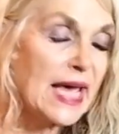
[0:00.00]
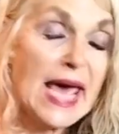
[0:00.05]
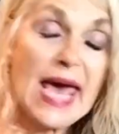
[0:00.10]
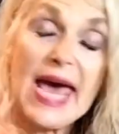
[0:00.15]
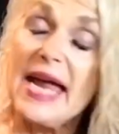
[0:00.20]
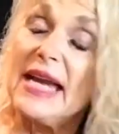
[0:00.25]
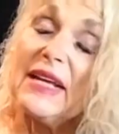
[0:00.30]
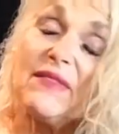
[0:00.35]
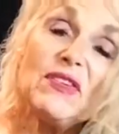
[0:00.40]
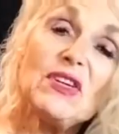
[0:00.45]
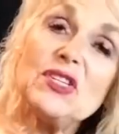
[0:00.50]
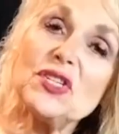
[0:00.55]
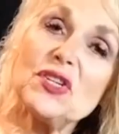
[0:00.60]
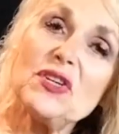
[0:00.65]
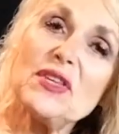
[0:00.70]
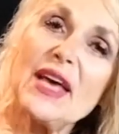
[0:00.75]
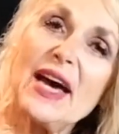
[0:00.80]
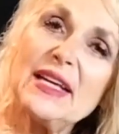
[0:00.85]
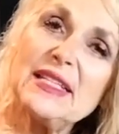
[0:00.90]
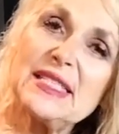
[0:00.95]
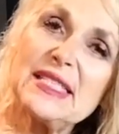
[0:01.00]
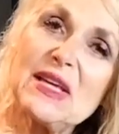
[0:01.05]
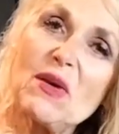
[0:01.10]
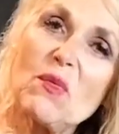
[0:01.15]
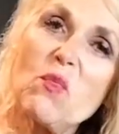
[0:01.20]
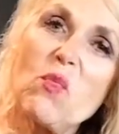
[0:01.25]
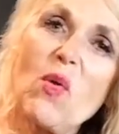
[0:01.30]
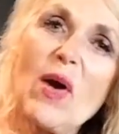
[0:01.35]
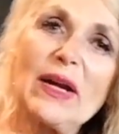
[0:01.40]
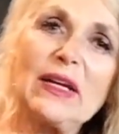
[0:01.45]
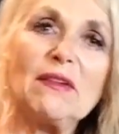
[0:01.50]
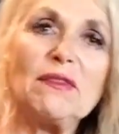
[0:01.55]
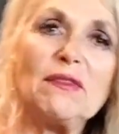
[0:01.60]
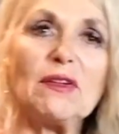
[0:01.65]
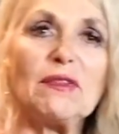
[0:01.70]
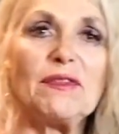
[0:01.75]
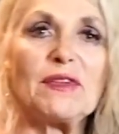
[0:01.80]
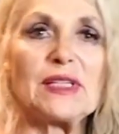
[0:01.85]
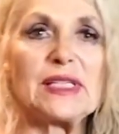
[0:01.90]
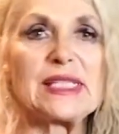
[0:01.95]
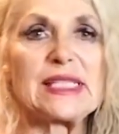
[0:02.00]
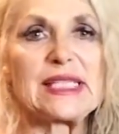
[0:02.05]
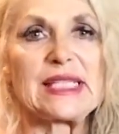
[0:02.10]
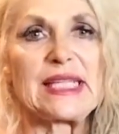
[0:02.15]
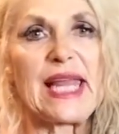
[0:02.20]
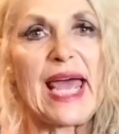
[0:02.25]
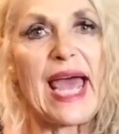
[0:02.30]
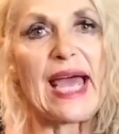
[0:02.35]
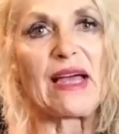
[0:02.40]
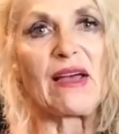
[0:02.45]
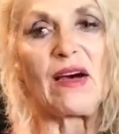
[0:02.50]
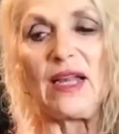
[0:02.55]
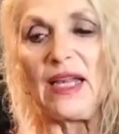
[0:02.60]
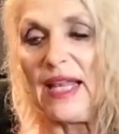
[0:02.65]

If you do those, they're wonderful for a snack. I